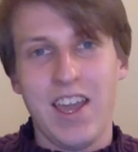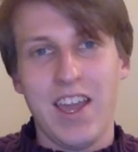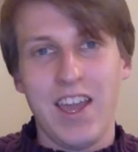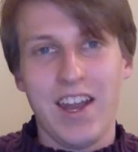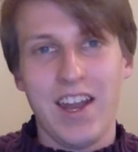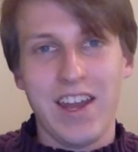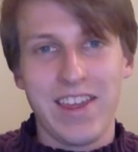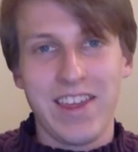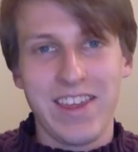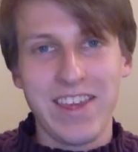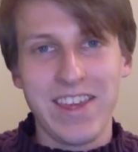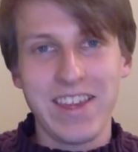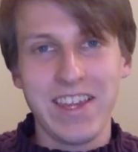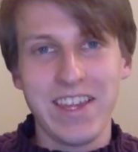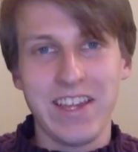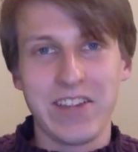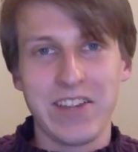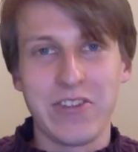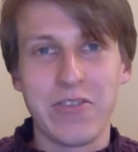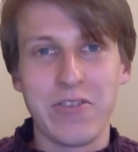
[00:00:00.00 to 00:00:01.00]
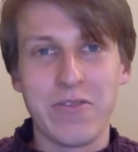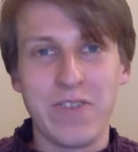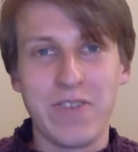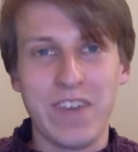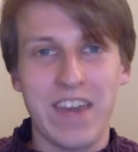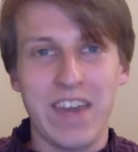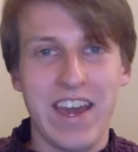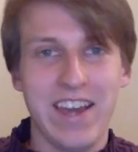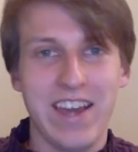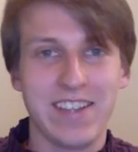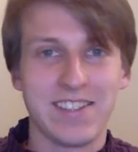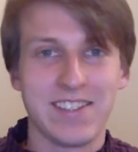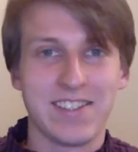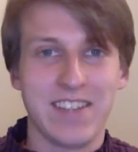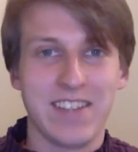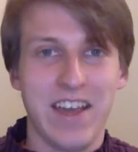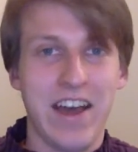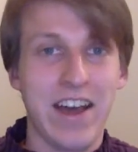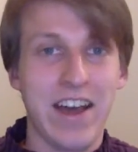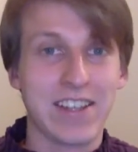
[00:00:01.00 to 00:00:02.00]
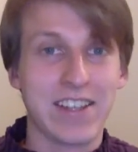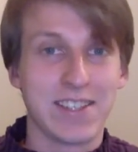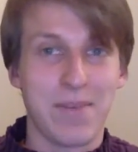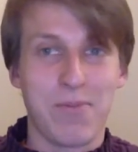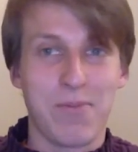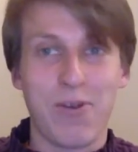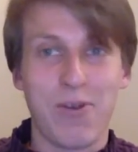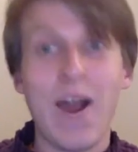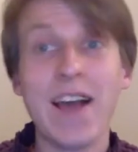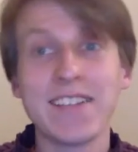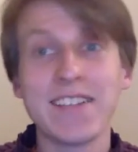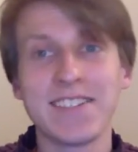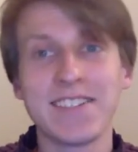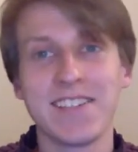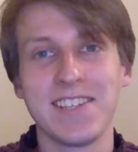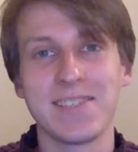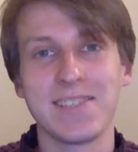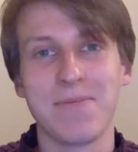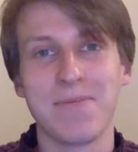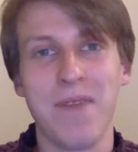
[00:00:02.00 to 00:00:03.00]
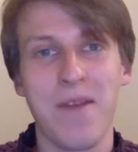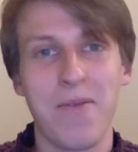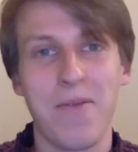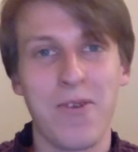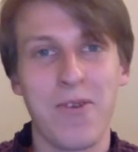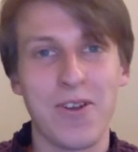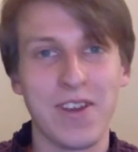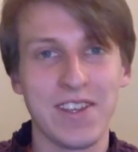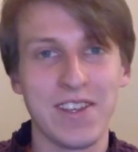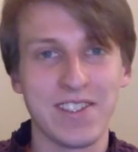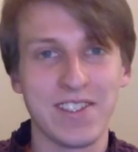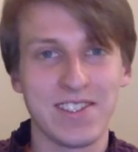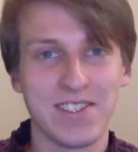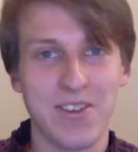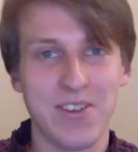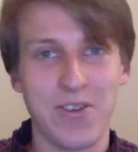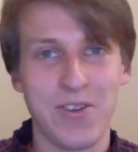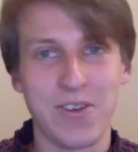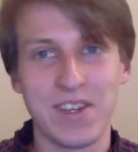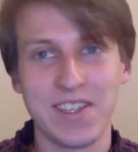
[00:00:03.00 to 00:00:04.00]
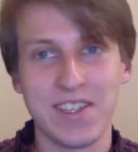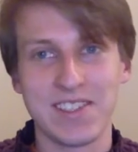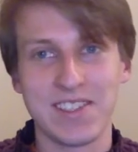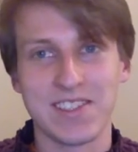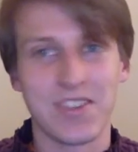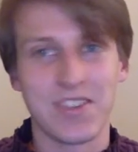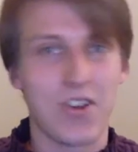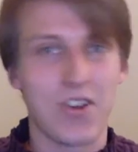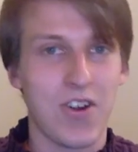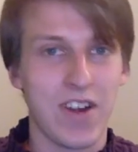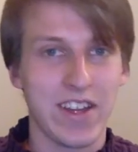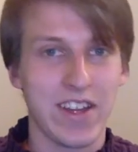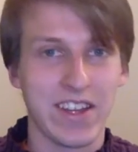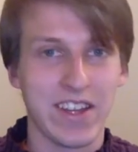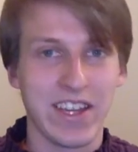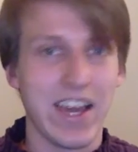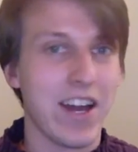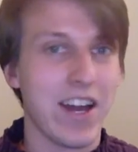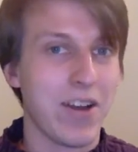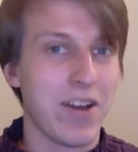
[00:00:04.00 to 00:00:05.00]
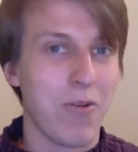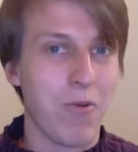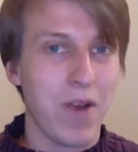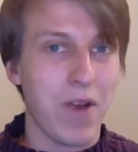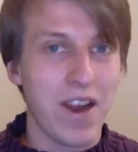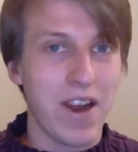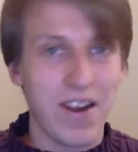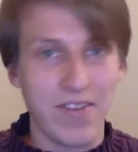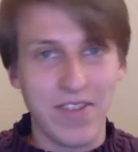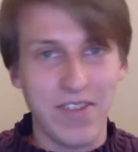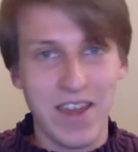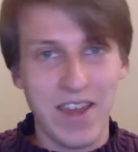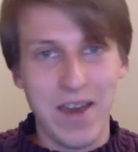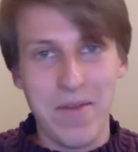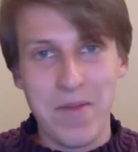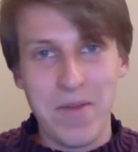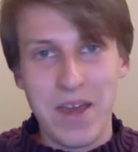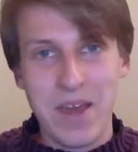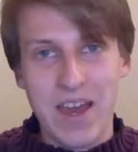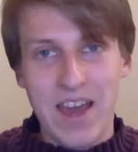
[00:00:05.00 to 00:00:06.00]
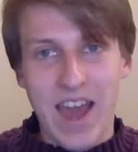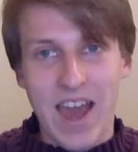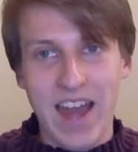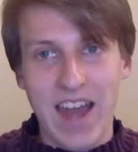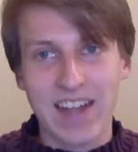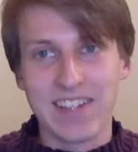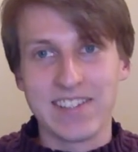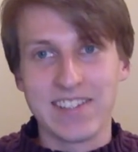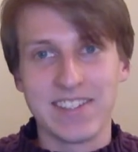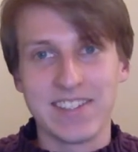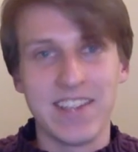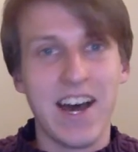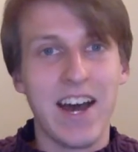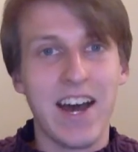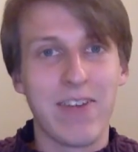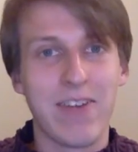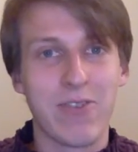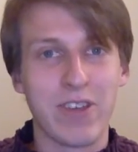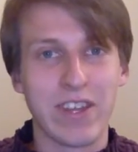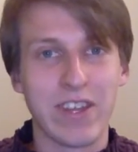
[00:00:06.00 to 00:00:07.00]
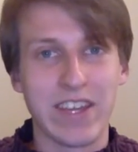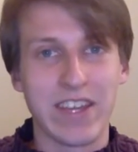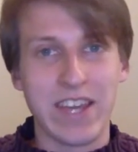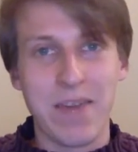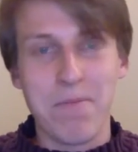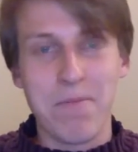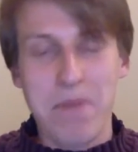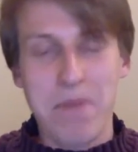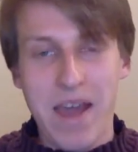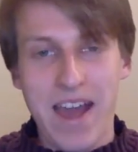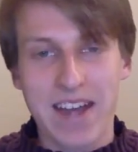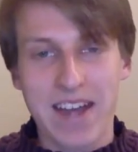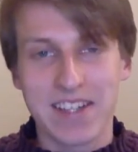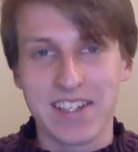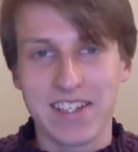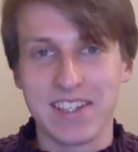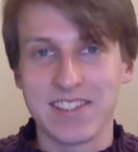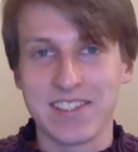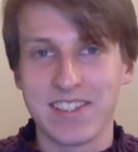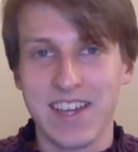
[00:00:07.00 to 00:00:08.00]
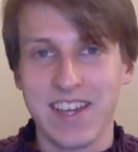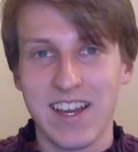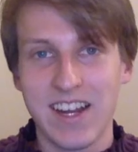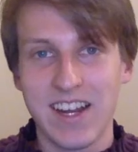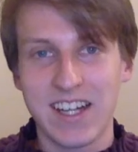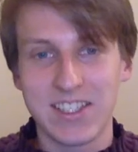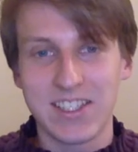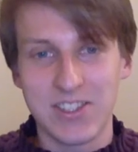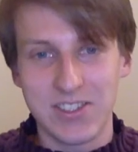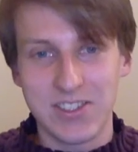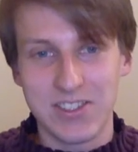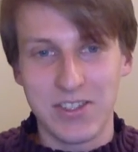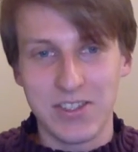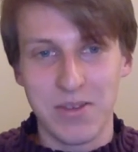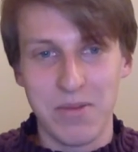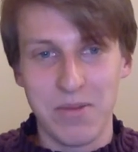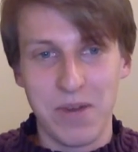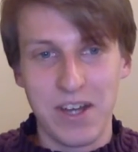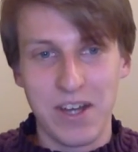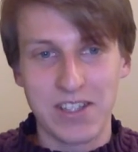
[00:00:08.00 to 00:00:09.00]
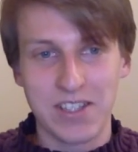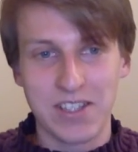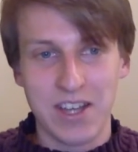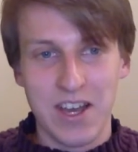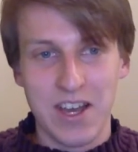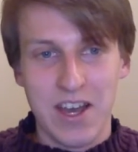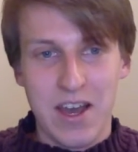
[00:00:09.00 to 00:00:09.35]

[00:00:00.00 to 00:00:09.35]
And I think that Luffy has suppressed these memories, so he's currently unaware of them, and it's not really impacting his character too much.